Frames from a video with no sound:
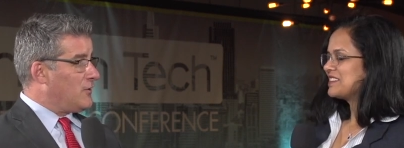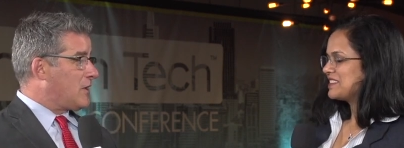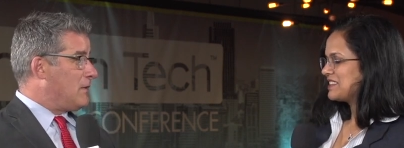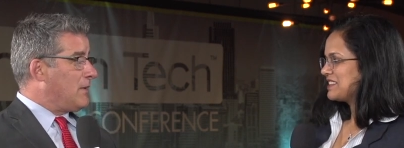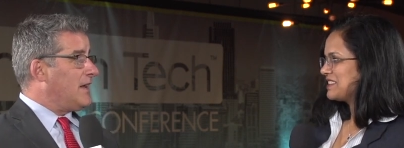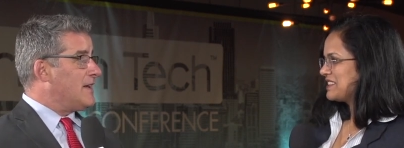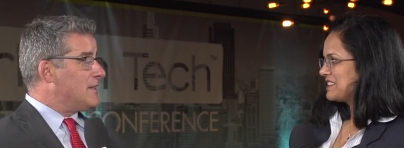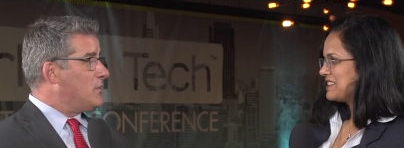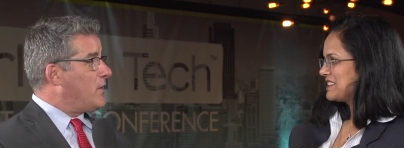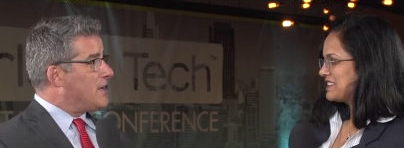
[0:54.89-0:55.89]
Speaker 1: keep getting in
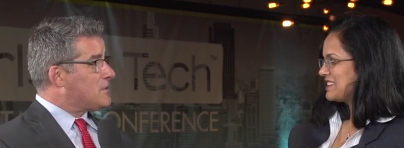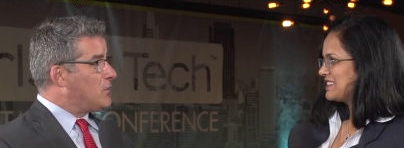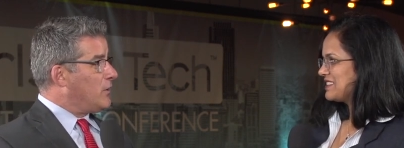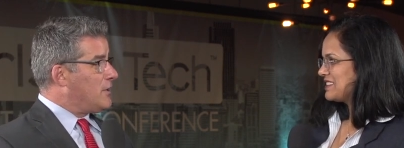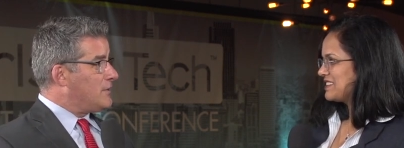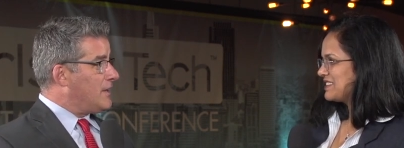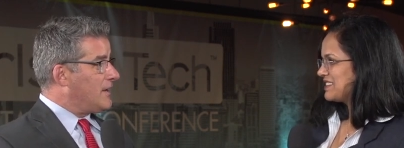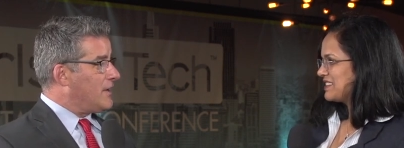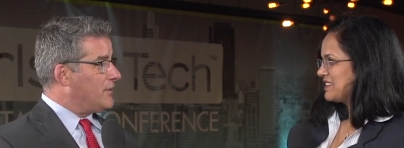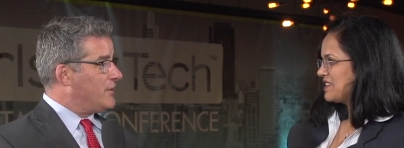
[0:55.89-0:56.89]
the way. So what do you think
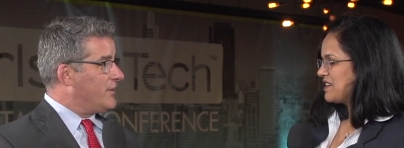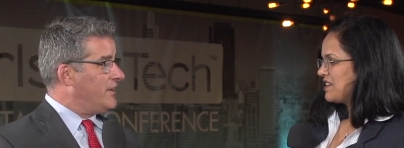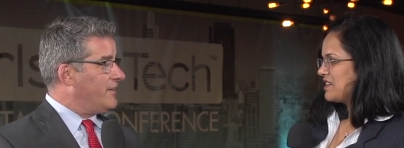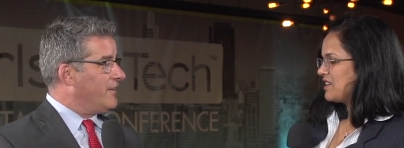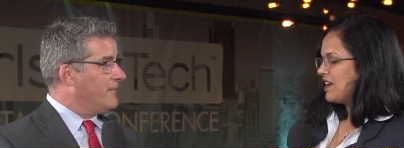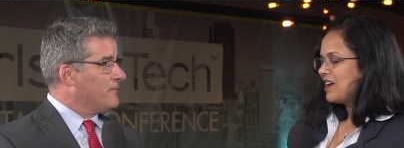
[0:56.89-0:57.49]
now that you're here?